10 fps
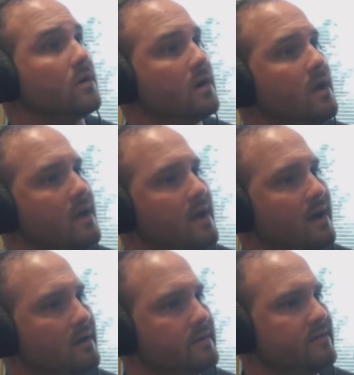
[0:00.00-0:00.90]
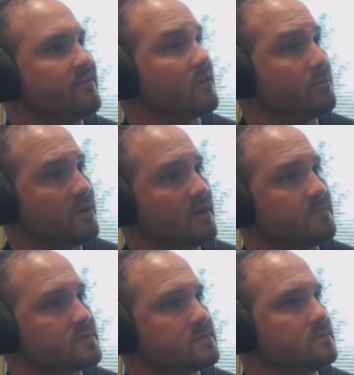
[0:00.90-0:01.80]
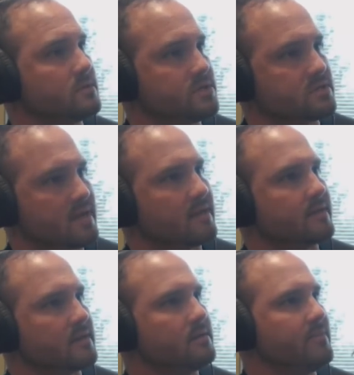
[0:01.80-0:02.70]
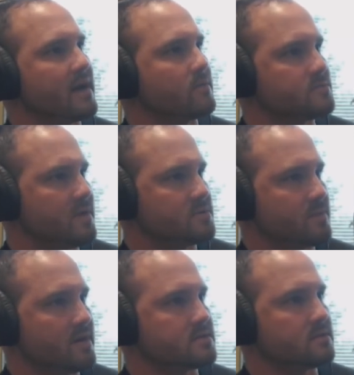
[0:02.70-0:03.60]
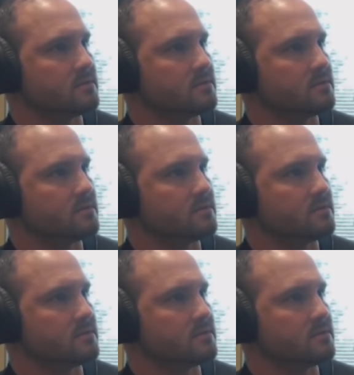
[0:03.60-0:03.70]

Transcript: or inverted pull-ups, which is kind of like a backwards bench press.